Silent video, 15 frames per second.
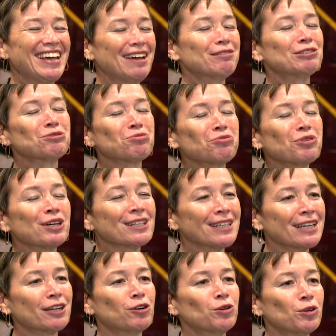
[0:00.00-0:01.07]
it was
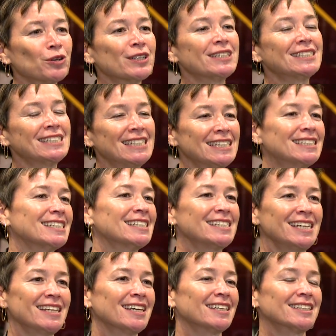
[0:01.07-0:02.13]
really cool, and it's neat to
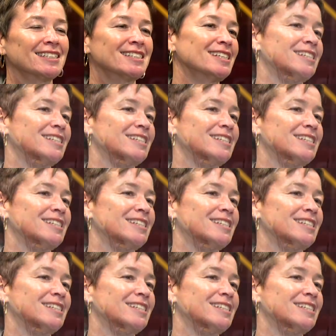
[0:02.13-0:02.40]
see that this